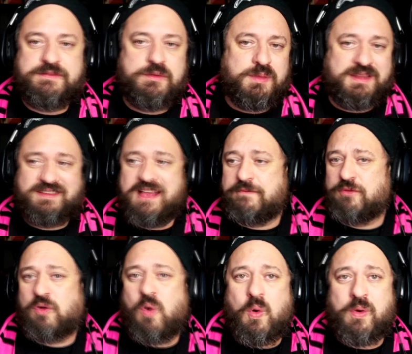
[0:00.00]
Even with
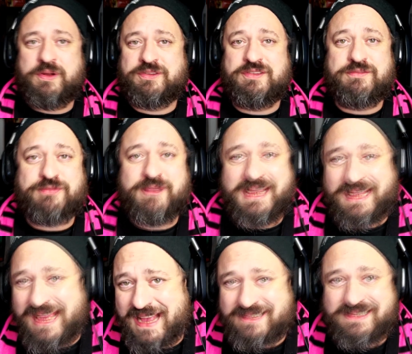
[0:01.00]
several corners and
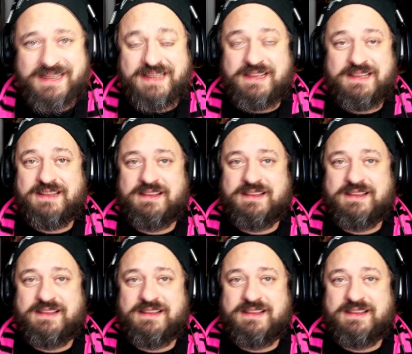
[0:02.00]
free kicks?